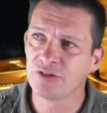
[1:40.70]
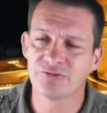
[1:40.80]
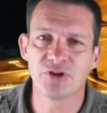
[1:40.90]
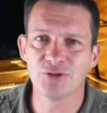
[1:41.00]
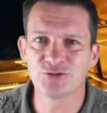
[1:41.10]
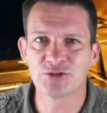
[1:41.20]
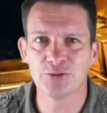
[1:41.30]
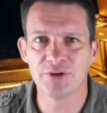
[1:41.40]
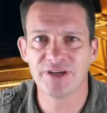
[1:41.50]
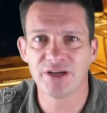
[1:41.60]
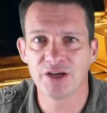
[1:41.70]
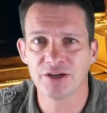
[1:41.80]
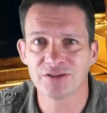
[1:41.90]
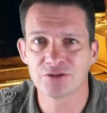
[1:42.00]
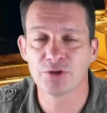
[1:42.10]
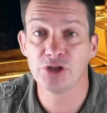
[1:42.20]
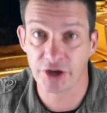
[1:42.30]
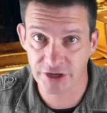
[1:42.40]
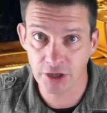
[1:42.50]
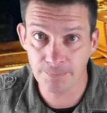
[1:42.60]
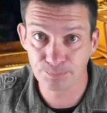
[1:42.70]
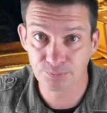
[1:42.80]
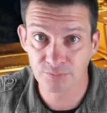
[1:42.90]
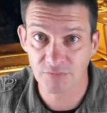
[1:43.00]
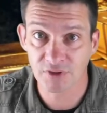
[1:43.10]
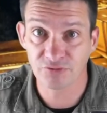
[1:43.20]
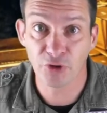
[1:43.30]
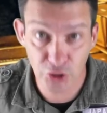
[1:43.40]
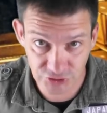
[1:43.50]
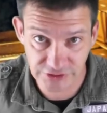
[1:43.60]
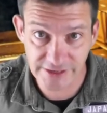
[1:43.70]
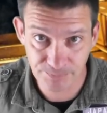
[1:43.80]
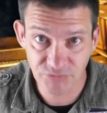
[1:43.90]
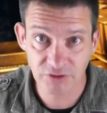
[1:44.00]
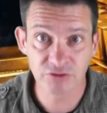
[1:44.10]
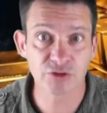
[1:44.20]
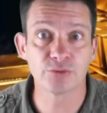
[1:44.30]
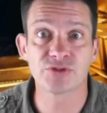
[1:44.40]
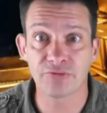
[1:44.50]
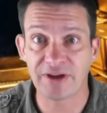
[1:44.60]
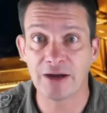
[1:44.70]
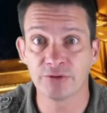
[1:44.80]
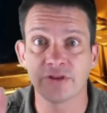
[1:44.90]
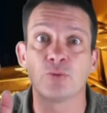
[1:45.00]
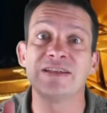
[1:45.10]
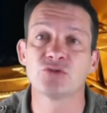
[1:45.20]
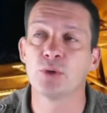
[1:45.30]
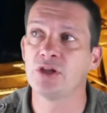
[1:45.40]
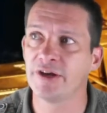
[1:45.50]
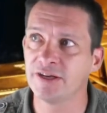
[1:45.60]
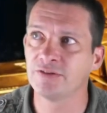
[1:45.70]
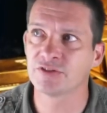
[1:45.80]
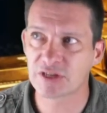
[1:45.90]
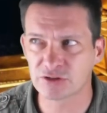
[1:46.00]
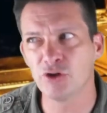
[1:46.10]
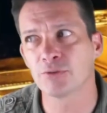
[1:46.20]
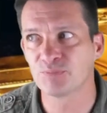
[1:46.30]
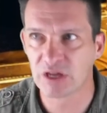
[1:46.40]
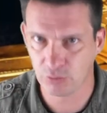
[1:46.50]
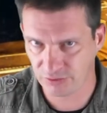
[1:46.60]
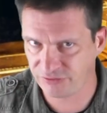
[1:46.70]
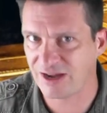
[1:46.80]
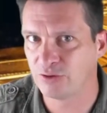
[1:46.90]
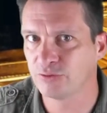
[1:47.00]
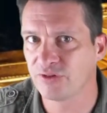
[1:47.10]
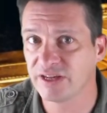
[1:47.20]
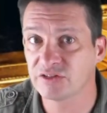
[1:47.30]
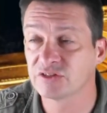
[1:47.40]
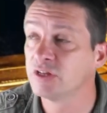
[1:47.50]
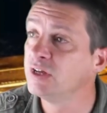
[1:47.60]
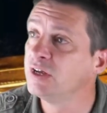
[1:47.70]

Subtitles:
They've gone to a lawyer, firstly. As soon as they found it, they went to a lawyer and they says, look, we found this.